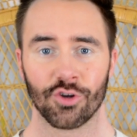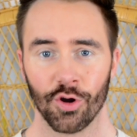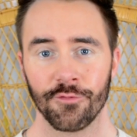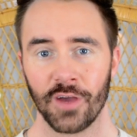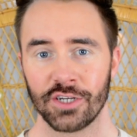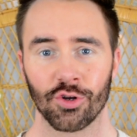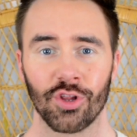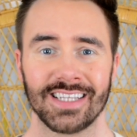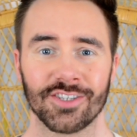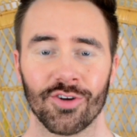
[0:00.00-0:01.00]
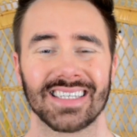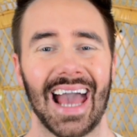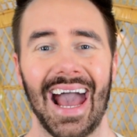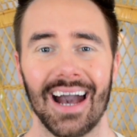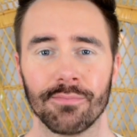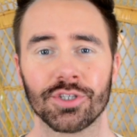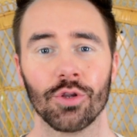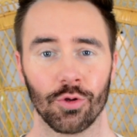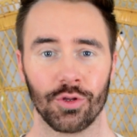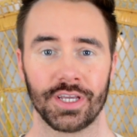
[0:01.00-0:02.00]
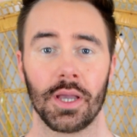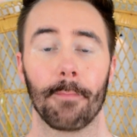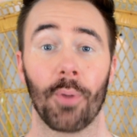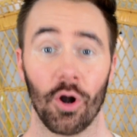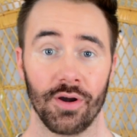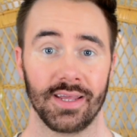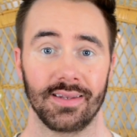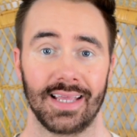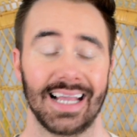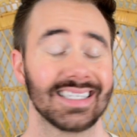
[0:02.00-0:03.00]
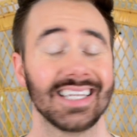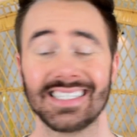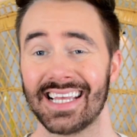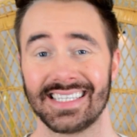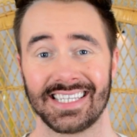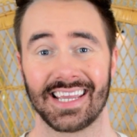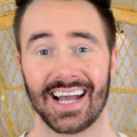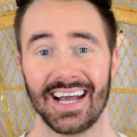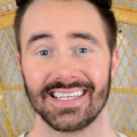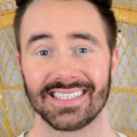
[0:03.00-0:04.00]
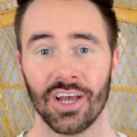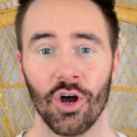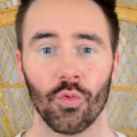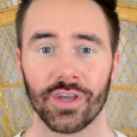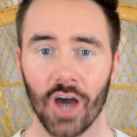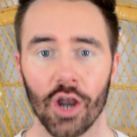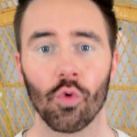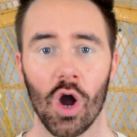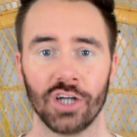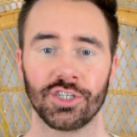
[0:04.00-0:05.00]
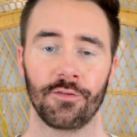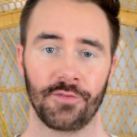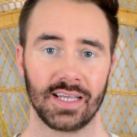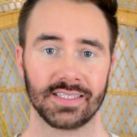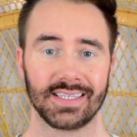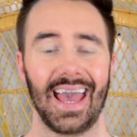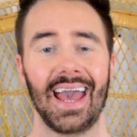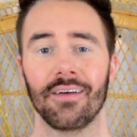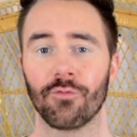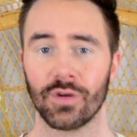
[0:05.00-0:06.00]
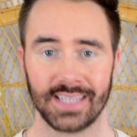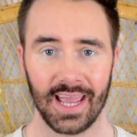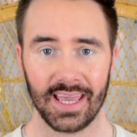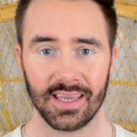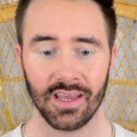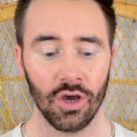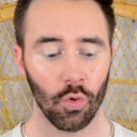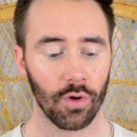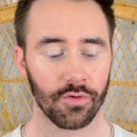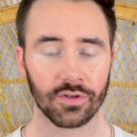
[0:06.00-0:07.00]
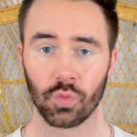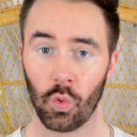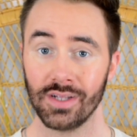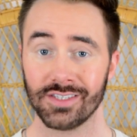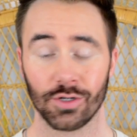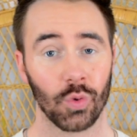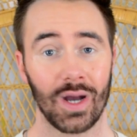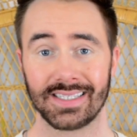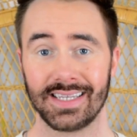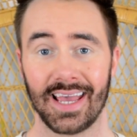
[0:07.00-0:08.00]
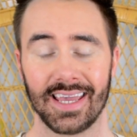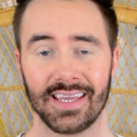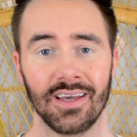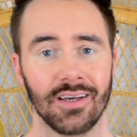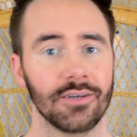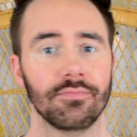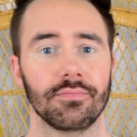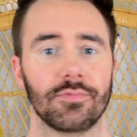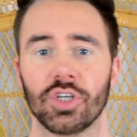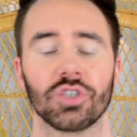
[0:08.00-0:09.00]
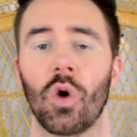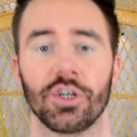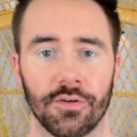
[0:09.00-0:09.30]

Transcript: good facial cleanser is absolutely pertinent. It's a necessity, guys. We gotta wash our face every day. Whether it's once or twice a day, just wash